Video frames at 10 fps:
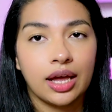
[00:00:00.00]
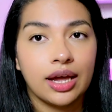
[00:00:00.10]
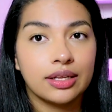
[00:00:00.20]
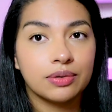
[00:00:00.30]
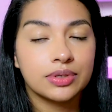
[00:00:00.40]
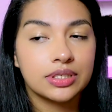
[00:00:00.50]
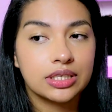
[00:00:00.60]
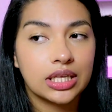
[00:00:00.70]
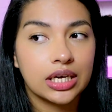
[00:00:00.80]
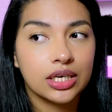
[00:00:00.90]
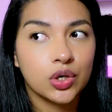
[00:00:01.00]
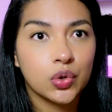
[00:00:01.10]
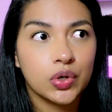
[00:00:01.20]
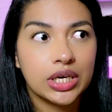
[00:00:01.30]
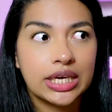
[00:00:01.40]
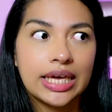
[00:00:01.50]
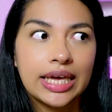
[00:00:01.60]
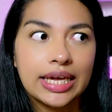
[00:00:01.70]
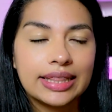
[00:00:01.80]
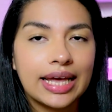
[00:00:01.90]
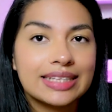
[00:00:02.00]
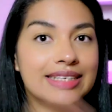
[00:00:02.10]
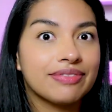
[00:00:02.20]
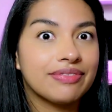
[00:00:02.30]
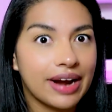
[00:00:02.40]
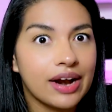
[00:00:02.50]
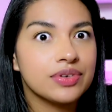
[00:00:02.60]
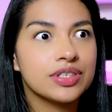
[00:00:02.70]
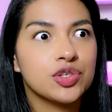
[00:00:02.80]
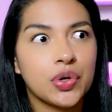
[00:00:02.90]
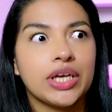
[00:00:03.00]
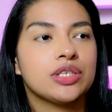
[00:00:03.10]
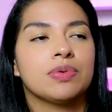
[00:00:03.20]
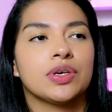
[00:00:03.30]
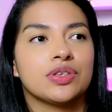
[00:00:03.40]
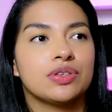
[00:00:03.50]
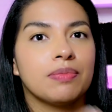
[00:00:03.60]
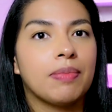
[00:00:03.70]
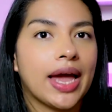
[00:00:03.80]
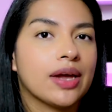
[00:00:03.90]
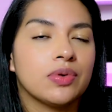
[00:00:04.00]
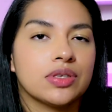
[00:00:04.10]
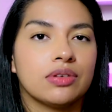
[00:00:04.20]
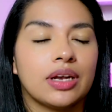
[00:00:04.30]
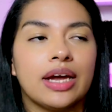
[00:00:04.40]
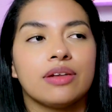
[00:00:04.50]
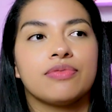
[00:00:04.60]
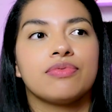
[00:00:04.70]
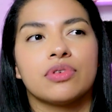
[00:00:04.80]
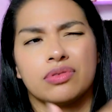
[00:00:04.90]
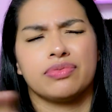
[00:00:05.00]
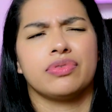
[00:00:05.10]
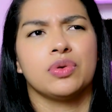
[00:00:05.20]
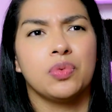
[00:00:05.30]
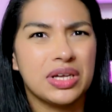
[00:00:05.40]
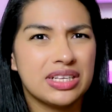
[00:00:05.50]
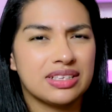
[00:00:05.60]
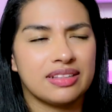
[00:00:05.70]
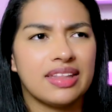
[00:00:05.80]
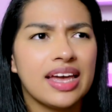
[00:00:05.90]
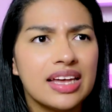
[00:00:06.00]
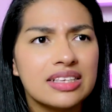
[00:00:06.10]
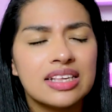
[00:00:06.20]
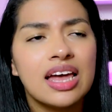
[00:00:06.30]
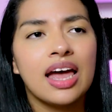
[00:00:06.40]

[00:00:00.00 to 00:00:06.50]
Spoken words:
And I was like, okay, that's very strange because the bag was online for a few weeks and days.